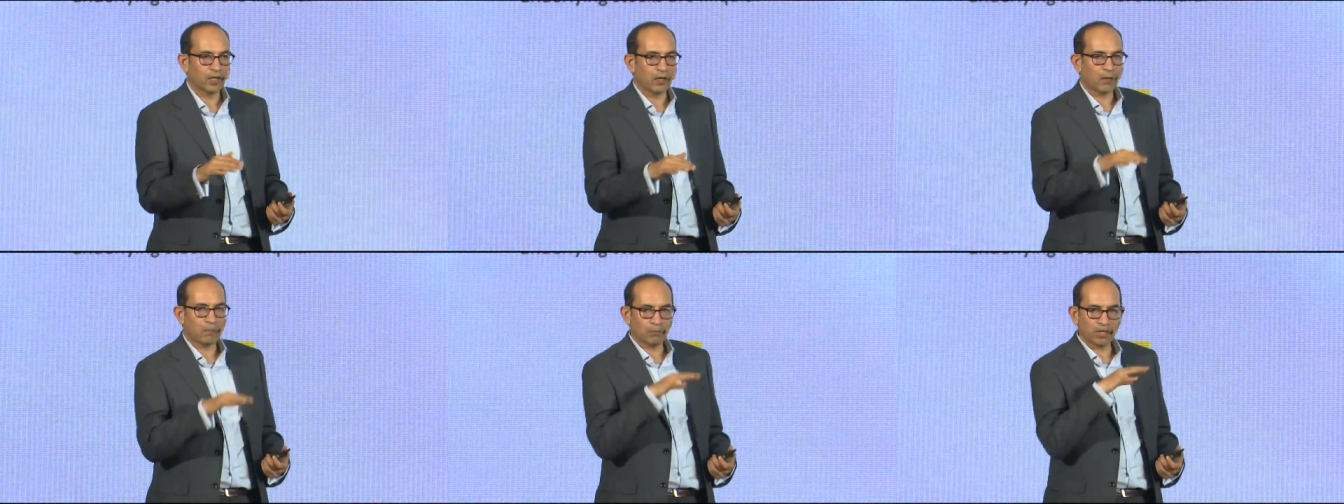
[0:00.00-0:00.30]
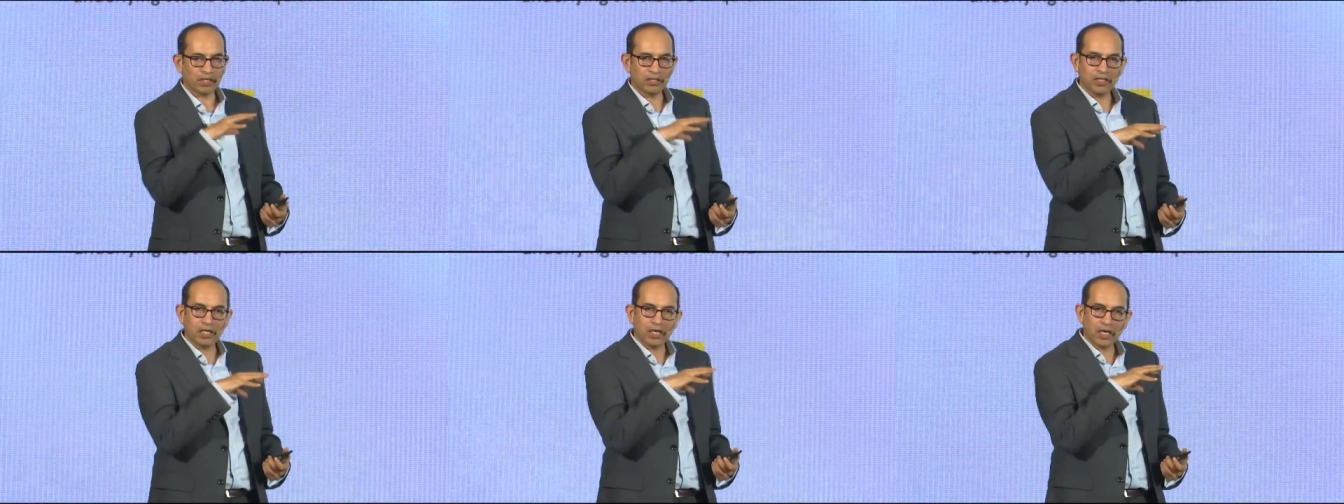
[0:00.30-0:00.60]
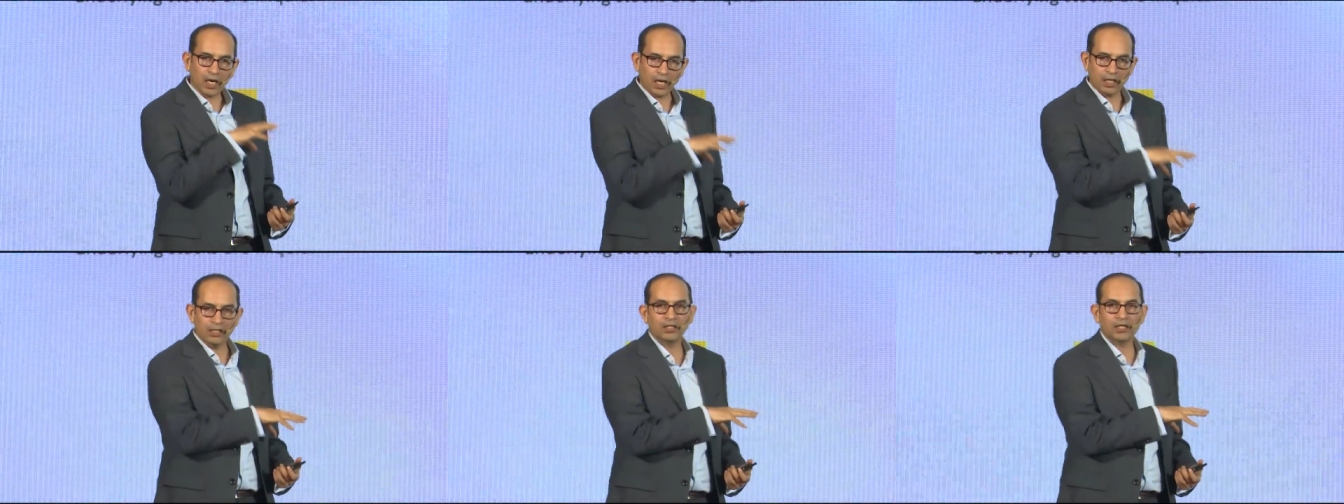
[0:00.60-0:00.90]
but the
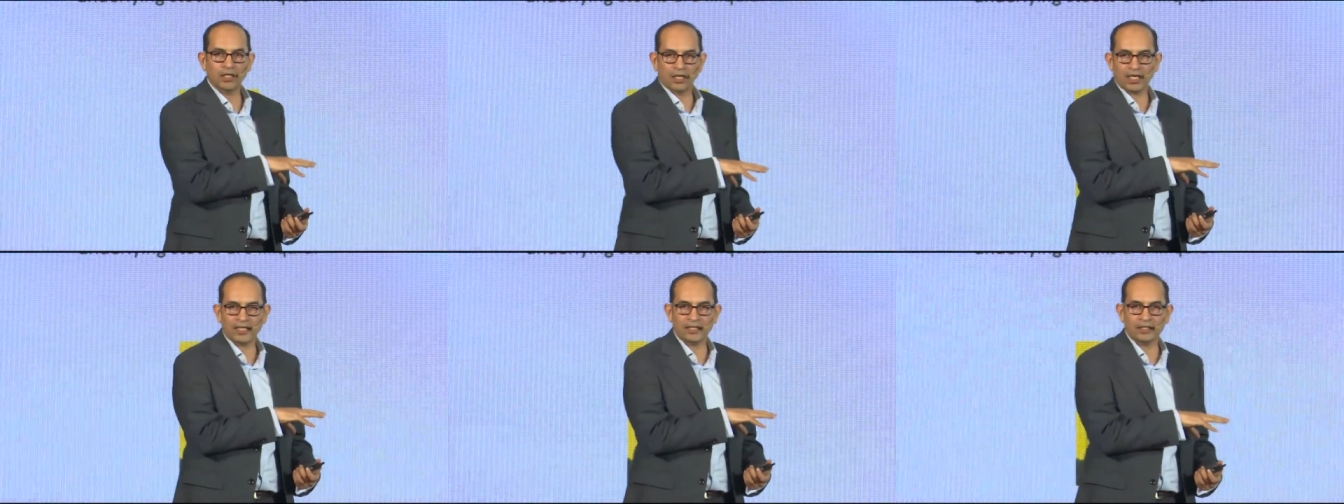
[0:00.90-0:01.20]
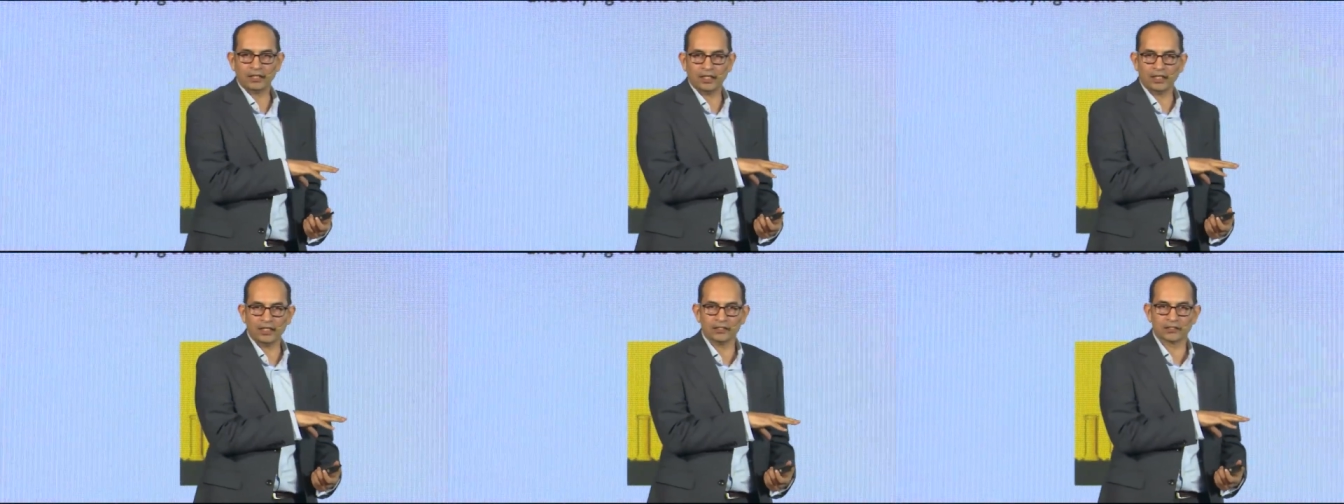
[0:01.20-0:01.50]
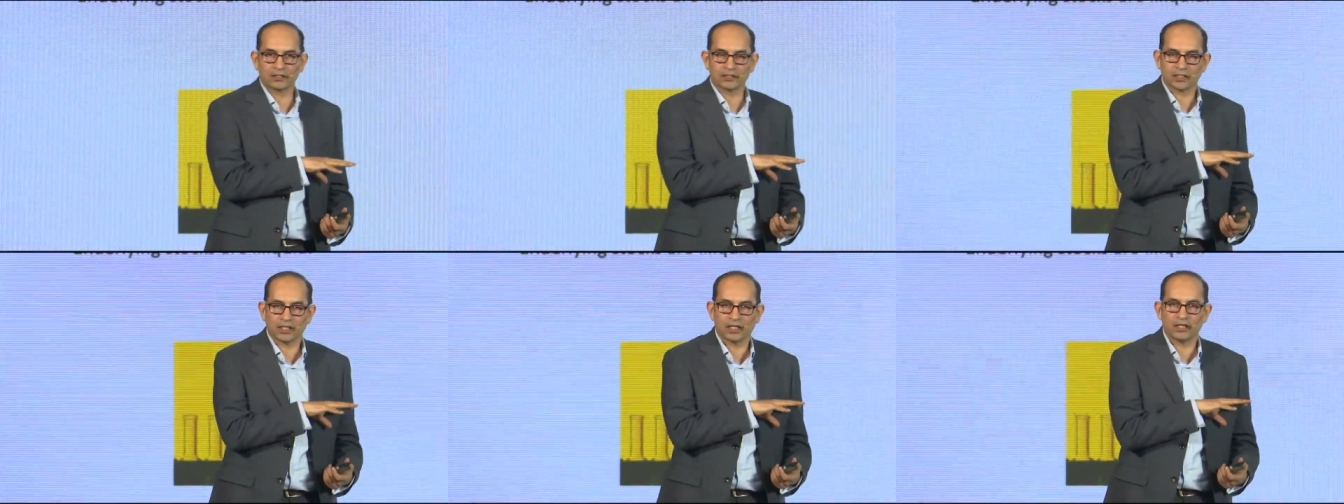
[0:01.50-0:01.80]
underlying
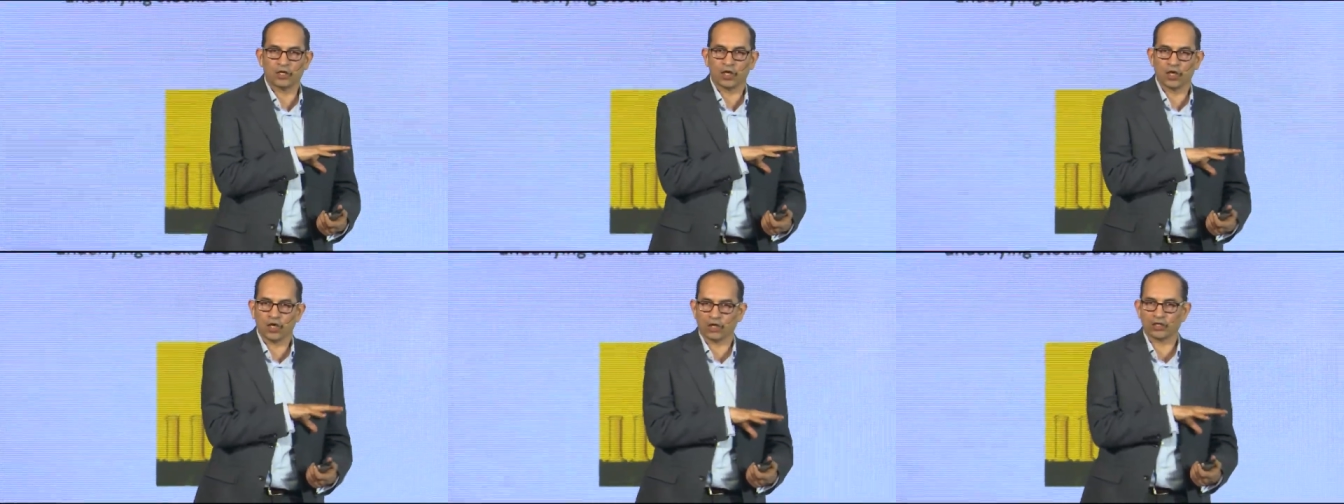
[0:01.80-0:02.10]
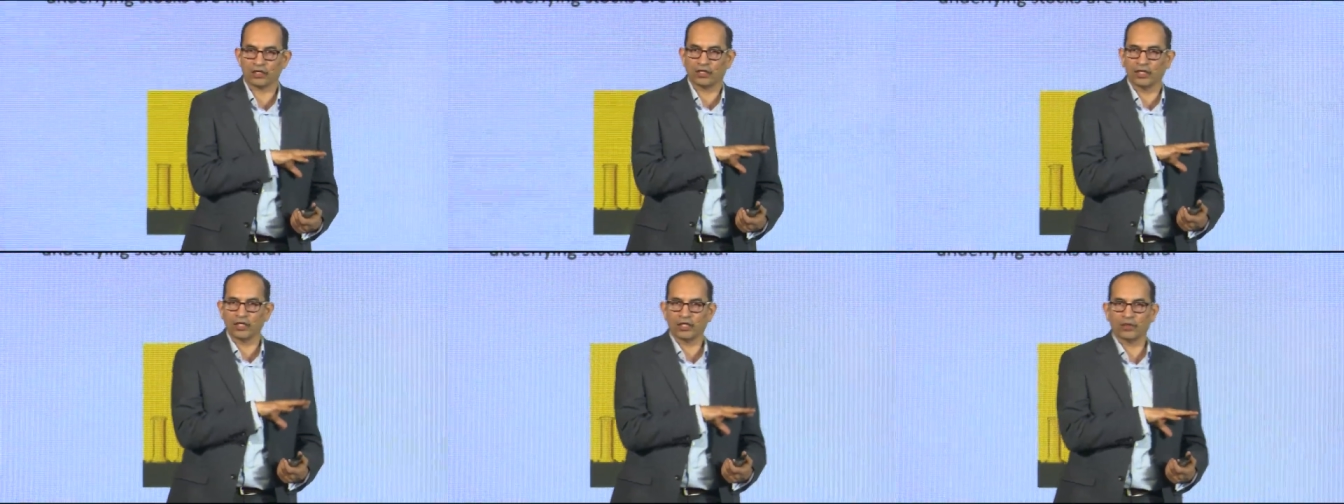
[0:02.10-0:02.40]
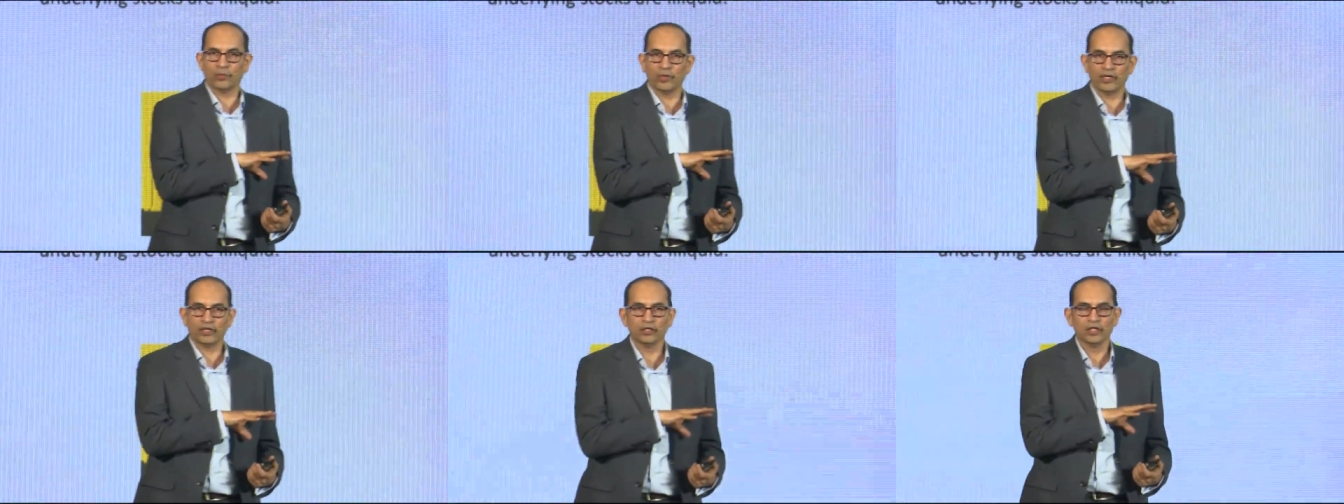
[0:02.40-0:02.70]
is not
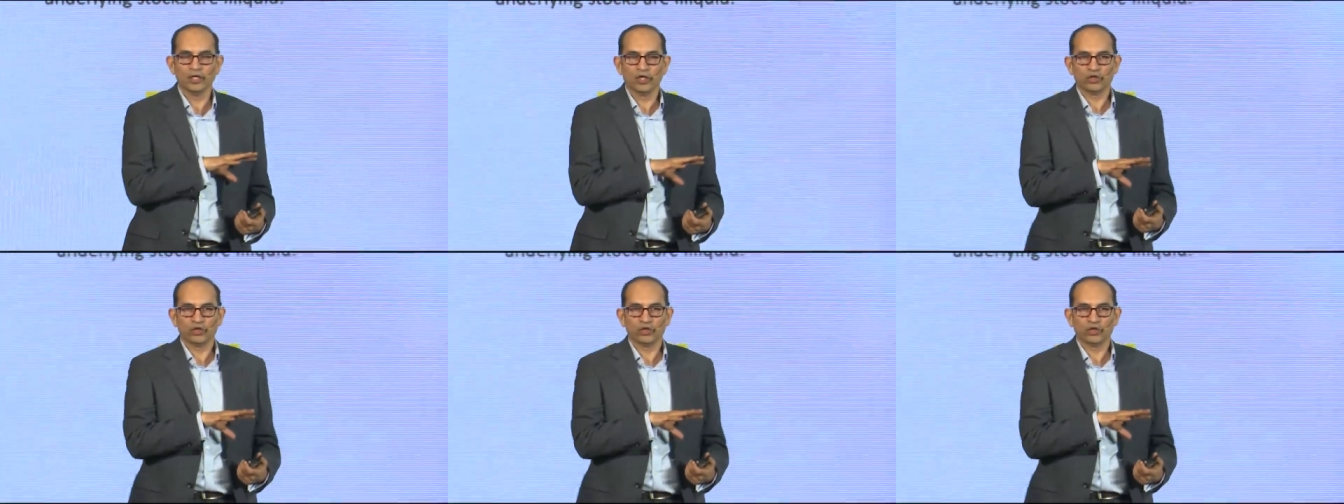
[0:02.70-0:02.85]
liquid,